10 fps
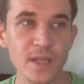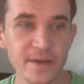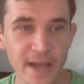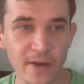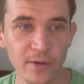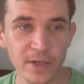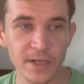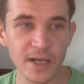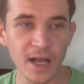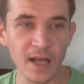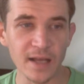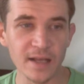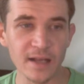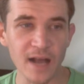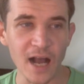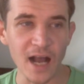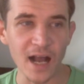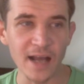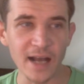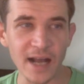Now,
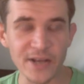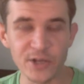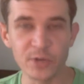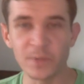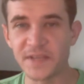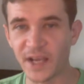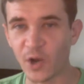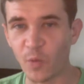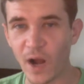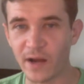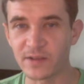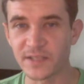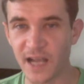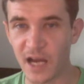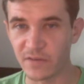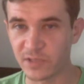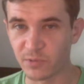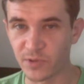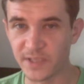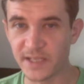I knew it would take a while to kind of
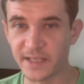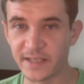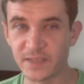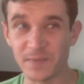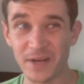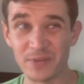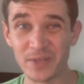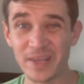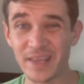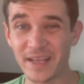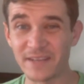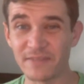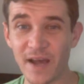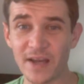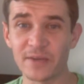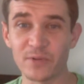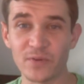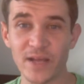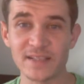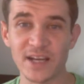explore these ideas, but I really think it's valuable.
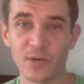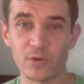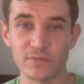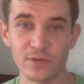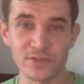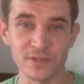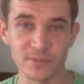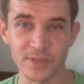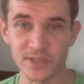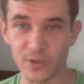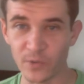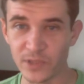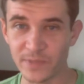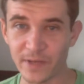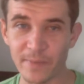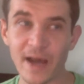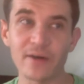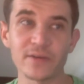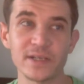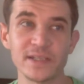And that's kind of what Roads to Liberty has always been
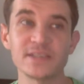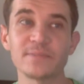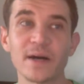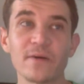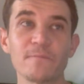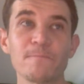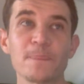about, is about,